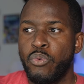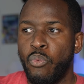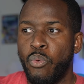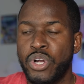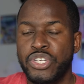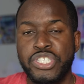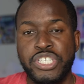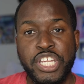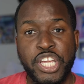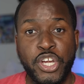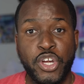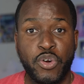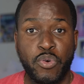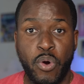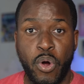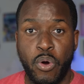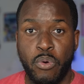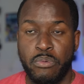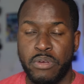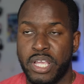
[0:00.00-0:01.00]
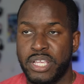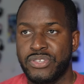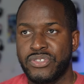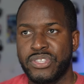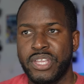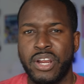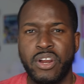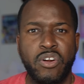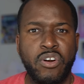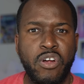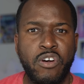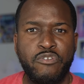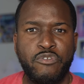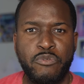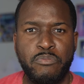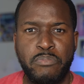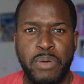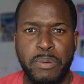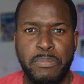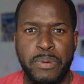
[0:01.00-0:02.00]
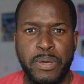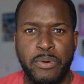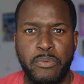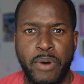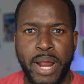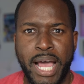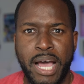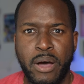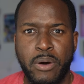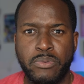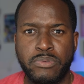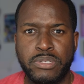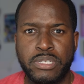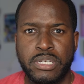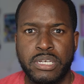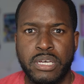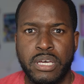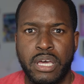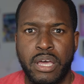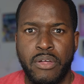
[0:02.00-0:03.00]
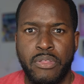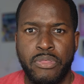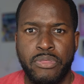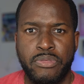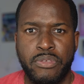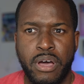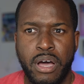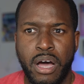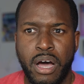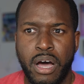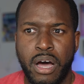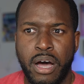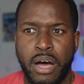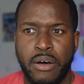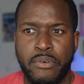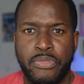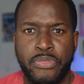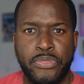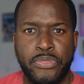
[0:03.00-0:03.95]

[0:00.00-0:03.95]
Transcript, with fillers: watching it grow, it started off with maybe around uh,